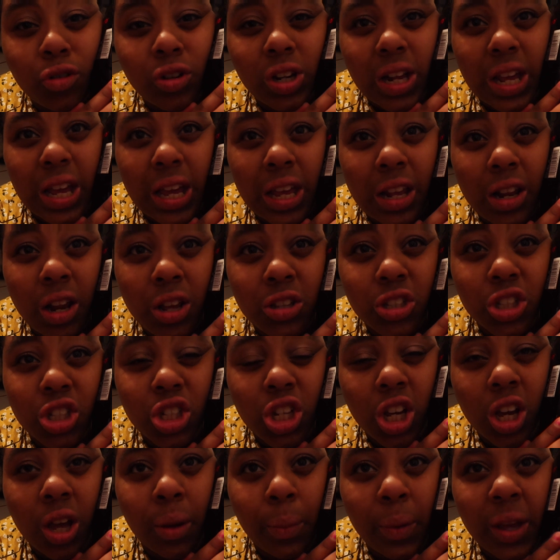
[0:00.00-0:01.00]
already eaten loads of
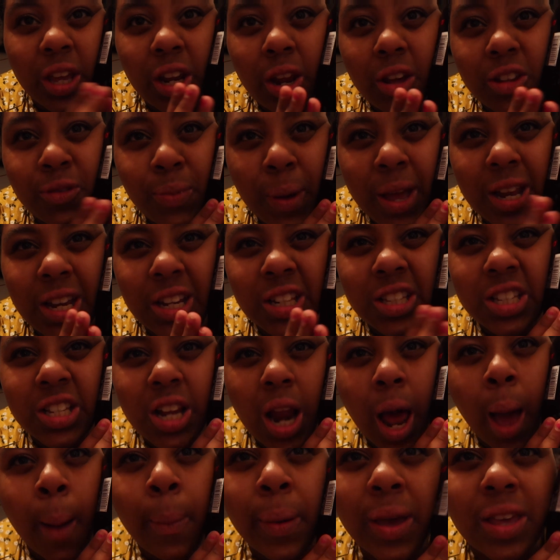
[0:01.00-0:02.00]
sugar but you know it's better than
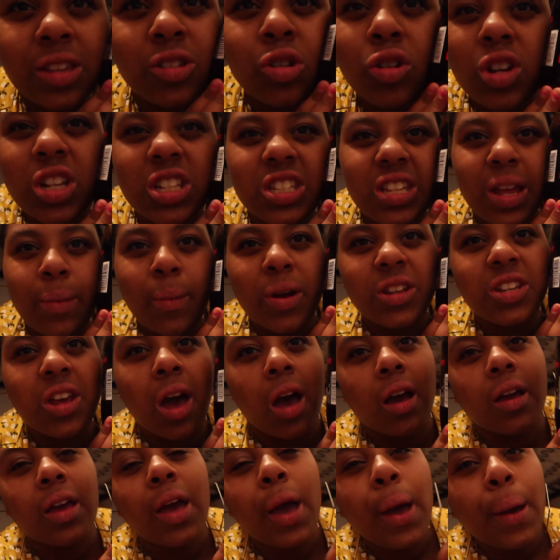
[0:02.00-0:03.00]
slurpee it's not going to save my
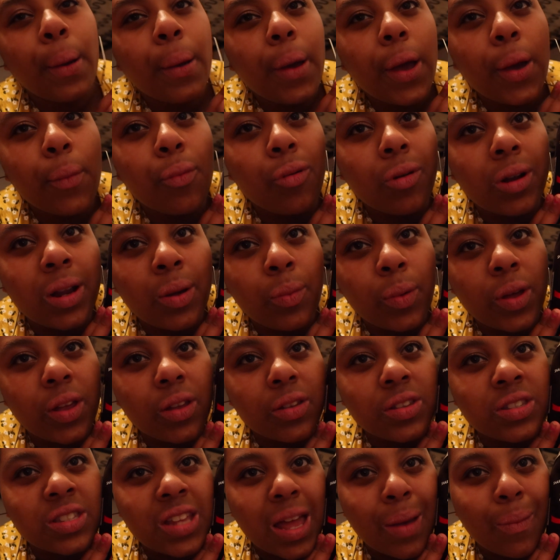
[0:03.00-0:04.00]
tongue it probably
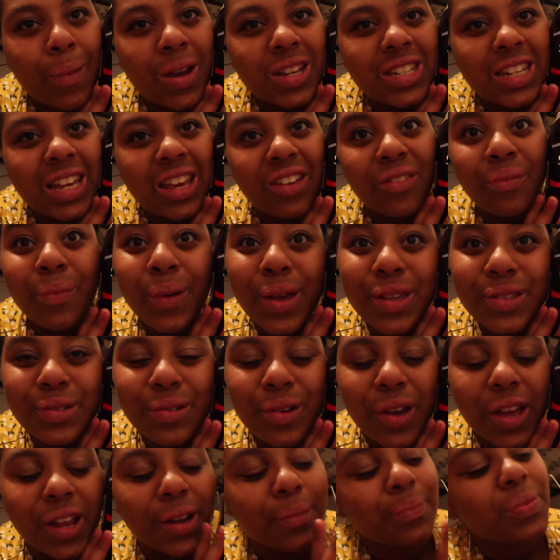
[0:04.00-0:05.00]
will save my teeth but it's
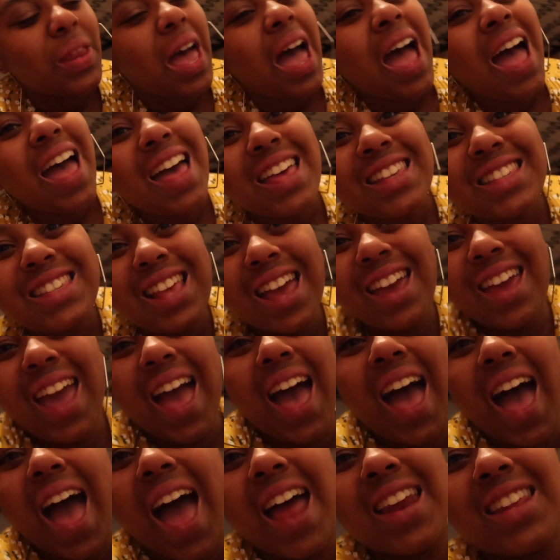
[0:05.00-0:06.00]
all good so
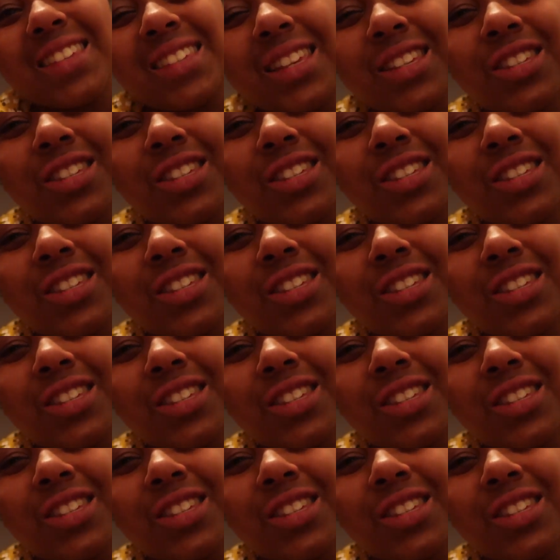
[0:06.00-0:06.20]
yeah and it